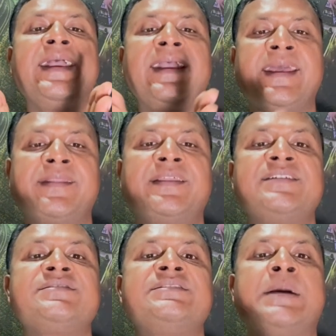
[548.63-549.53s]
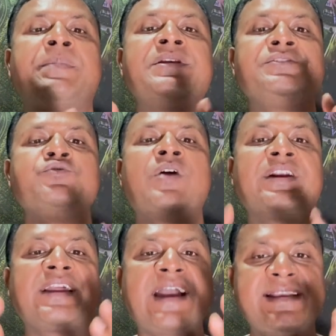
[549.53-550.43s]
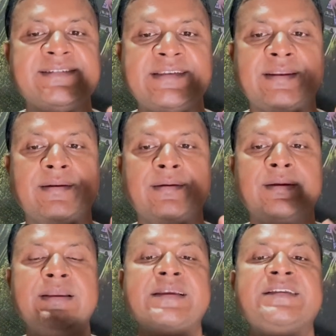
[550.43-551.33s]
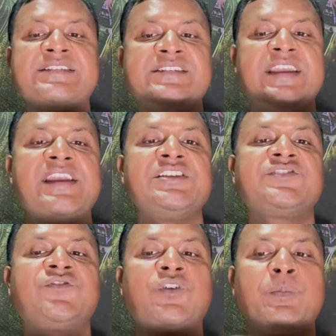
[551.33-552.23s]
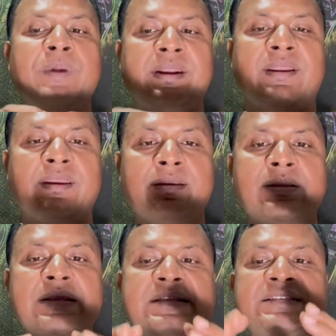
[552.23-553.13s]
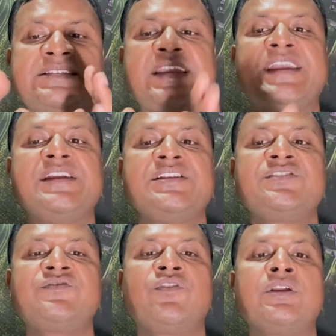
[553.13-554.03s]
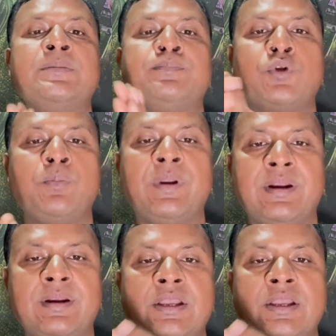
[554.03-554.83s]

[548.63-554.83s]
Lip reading: Another is Japanese word Kaizen, change for better, change for improvement.